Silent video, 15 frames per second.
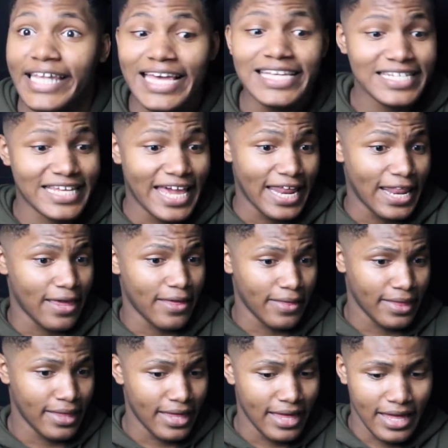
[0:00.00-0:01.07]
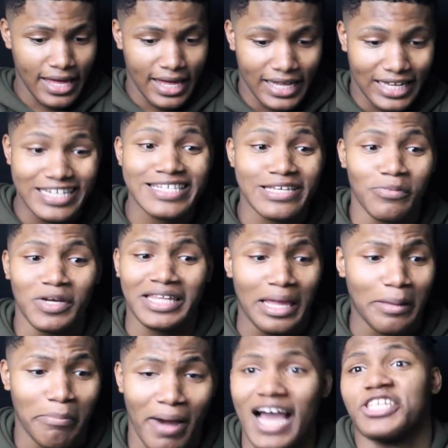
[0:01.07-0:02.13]
Let's get it. Let's see what
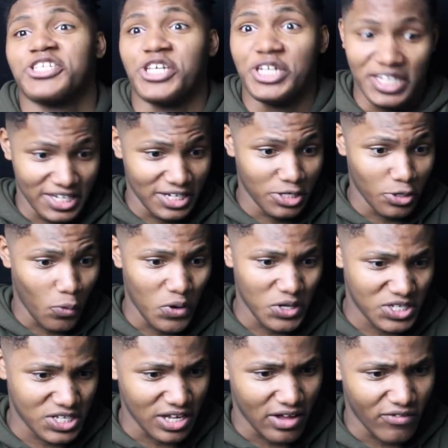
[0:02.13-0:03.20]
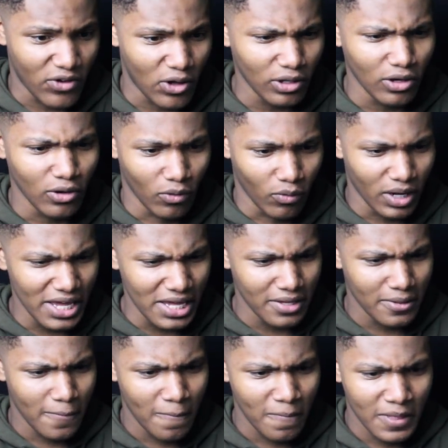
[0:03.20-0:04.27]
they botching and doing stuff. Hold on, what?
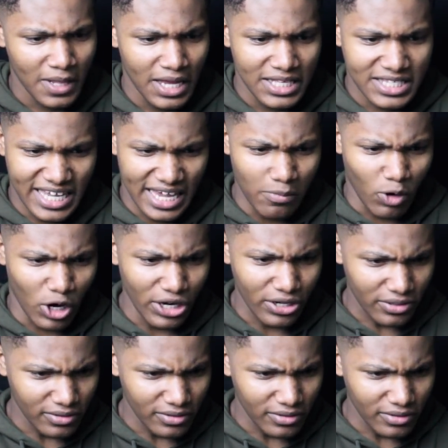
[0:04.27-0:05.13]
Teamwork?